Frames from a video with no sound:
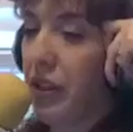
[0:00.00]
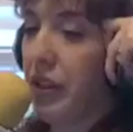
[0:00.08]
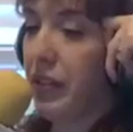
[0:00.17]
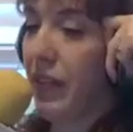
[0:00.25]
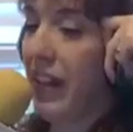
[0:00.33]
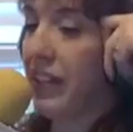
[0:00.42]

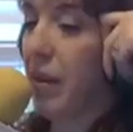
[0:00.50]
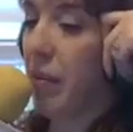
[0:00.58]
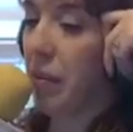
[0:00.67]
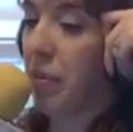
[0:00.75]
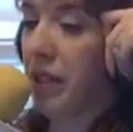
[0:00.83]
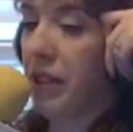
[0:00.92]
this Fast
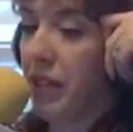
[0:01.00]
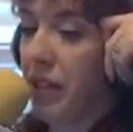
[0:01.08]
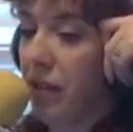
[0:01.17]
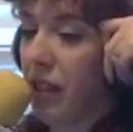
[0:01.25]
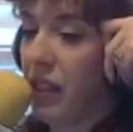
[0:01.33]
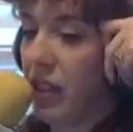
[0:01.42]
Company piece,
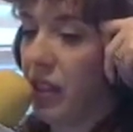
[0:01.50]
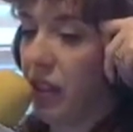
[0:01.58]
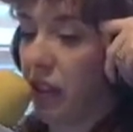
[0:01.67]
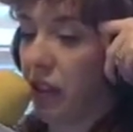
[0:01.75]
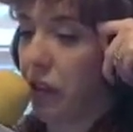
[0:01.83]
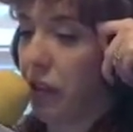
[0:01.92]
she writes that
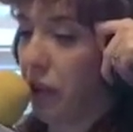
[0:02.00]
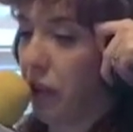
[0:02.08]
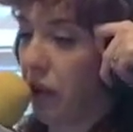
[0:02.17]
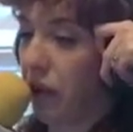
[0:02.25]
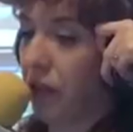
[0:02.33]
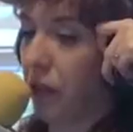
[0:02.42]
nearly
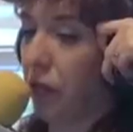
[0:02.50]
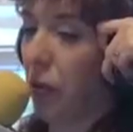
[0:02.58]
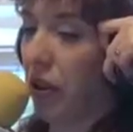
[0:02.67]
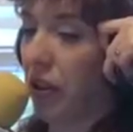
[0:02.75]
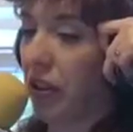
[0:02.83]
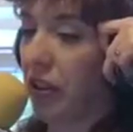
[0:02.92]
2/3 of
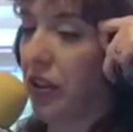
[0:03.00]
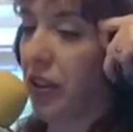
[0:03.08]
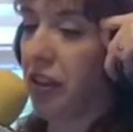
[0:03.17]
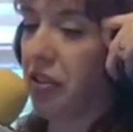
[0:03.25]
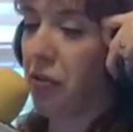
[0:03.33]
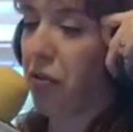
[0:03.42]
workers aged